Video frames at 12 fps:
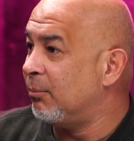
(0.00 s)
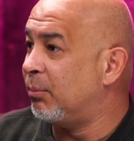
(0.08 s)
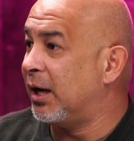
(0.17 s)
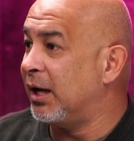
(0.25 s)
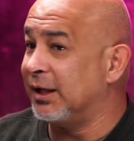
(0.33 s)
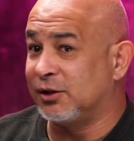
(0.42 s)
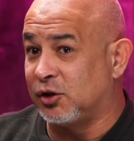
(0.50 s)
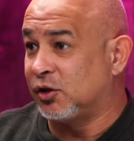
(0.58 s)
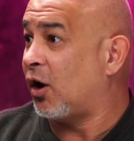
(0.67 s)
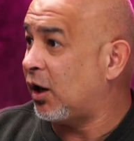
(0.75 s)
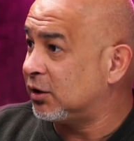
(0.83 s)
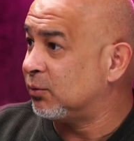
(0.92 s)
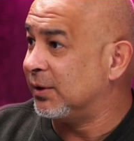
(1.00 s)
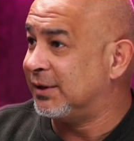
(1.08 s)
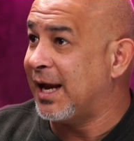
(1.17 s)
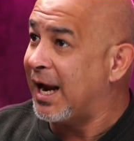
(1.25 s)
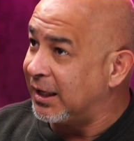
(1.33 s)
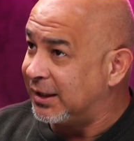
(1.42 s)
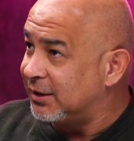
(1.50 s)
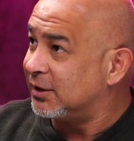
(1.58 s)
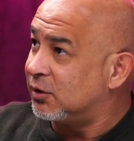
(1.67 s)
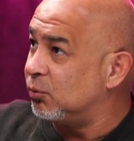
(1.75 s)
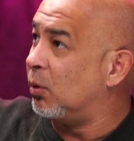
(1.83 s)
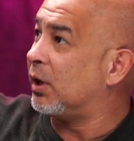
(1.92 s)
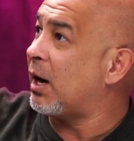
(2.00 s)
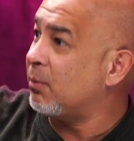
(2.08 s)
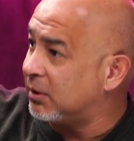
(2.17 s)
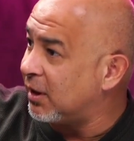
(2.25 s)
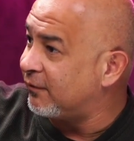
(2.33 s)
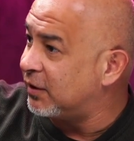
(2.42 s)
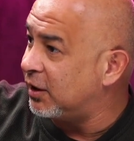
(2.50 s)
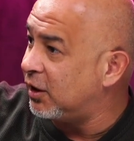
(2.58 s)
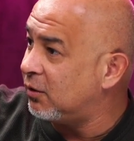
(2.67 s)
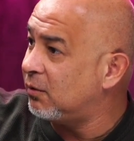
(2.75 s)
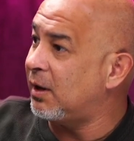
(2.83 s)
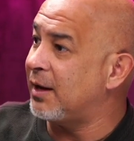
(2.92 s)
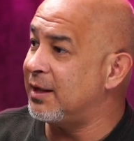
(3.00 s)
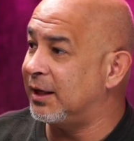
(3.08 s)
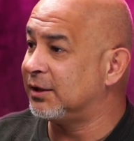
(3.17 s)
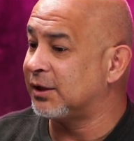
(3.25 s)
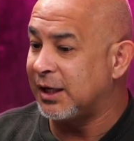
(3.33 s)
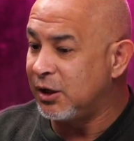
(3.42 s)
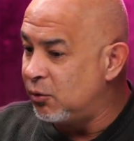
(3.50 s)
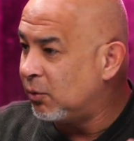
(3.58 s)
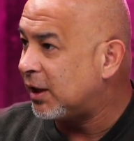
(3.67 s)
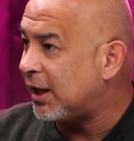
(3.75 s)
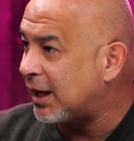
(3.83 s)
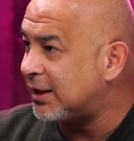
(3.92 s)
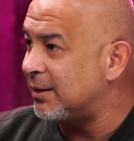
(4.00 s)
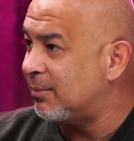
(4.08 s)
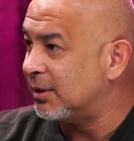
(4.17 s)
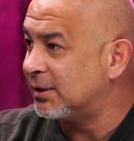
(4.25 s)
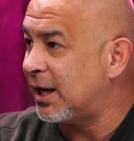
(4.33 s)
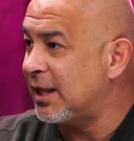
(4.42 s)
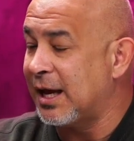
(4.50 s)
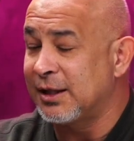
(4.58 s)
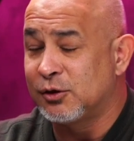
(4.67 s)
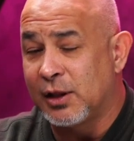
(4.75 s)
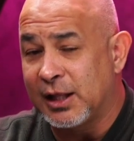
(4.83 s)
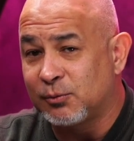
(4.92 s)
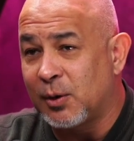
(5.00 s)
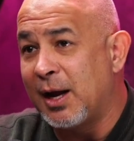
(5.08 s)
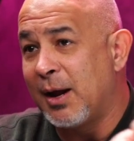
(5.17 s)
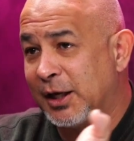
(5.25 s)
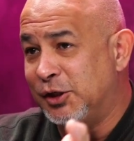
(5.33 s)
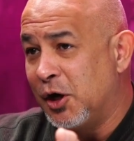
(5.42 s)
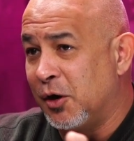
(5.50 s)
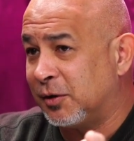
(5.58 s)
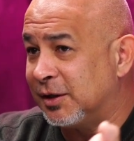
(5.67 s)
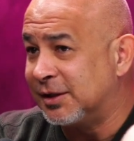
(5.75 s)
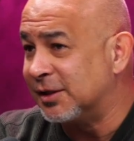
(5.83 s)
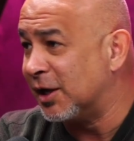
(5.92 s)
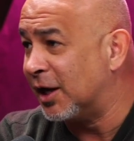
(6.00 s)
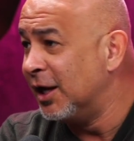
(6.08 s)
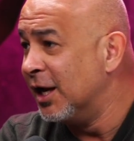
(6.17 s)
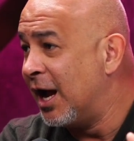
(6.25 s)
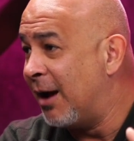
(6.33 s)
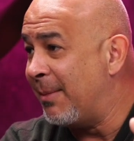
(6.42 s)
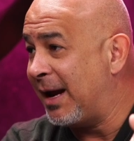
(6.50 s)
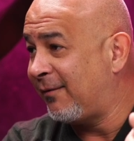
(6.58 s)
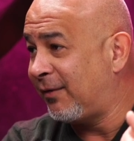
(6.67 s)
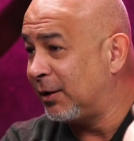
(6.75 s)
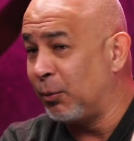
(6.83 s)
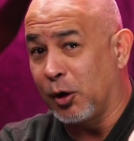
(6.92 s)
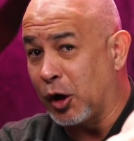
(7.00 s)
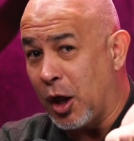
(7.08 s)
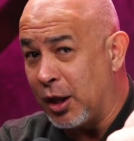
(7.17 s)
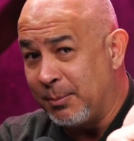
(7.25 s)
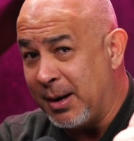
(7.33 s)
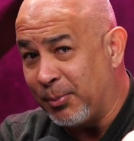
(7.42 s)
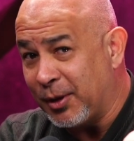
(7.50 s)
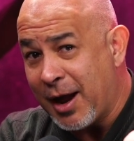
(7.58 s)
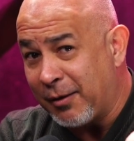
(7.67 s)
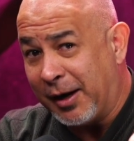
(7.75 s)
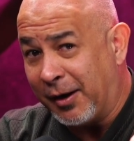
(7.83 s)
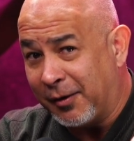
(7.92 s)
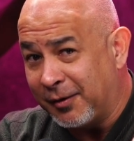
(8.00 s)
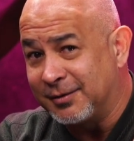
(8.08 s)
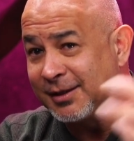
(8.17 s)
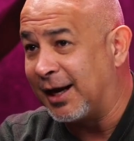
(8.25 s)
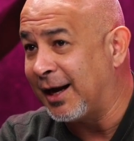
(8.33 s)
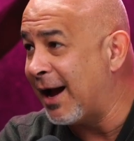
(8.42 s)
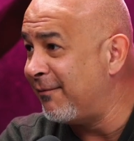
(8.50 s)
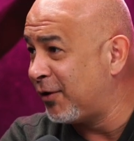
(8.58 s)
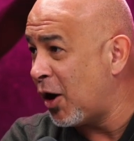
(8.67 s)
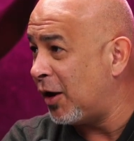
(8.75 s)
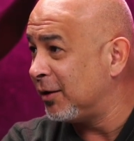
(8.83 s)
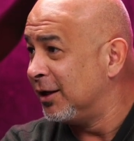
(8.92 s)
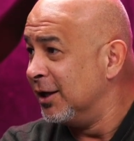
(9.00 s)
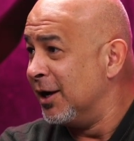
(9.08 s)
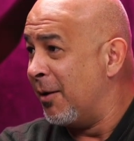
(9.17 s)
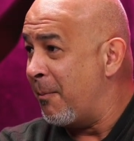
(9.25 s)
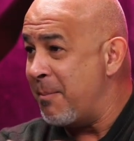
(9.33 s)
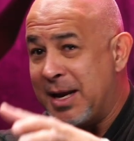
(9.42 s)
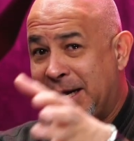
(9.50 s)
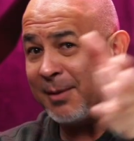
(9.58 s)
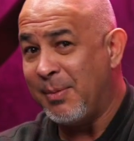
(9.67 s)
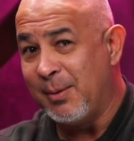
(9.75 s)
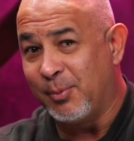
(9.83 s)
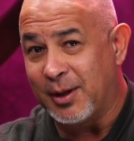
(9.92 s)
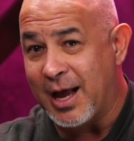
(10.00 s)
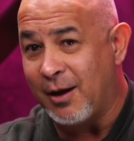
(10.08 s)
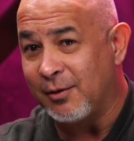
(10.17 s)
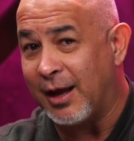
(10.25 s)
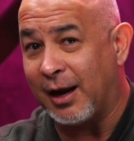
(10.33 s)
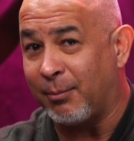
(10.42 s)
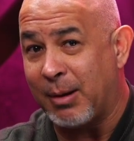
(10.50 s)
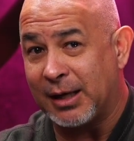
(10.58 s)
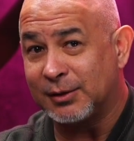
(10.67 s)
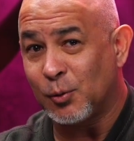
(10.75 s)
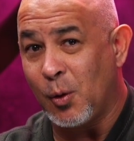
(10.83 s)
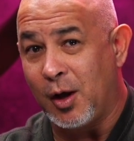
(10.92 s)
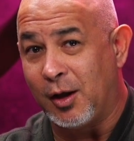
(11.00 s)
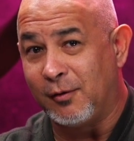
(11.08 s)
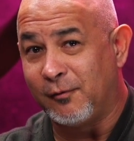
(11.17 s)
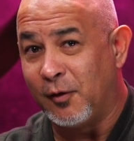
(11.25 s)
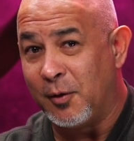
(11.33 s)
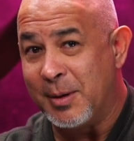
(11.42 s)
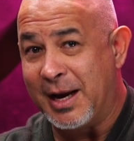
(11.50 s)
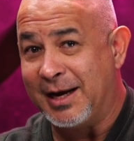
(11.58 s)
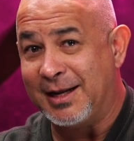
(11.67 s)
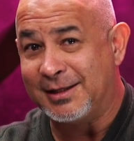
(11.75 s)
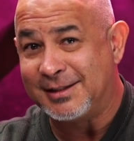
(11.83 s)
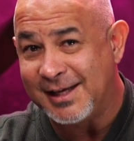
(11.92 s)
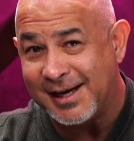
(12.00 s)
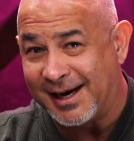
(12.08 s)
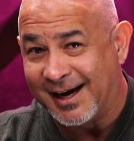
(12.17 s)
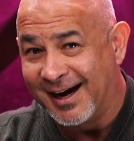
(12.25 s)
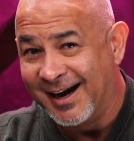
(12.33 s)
But it starts with saying, this is what I would love to do. And then it's like you really get deep inside of that. So that's why I joke. This is a manifest. We're calling people out here. It's like I've called many people out, like Pasquale from EDC.